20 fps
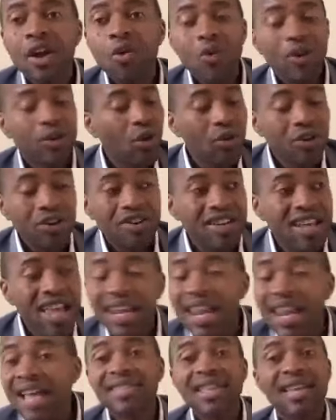We don't
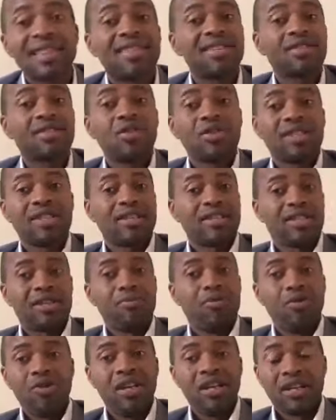realize that these doors are
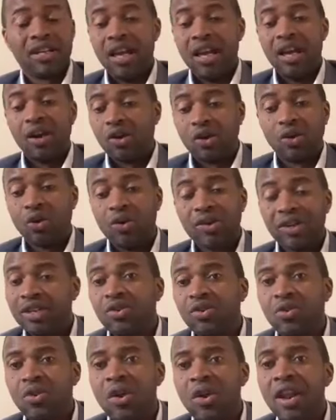demonic. Glory
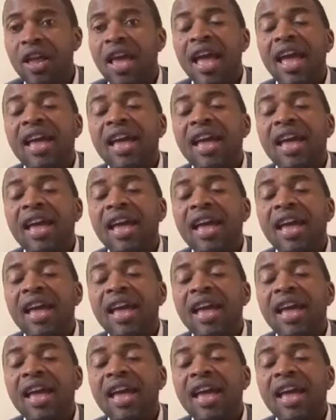to God.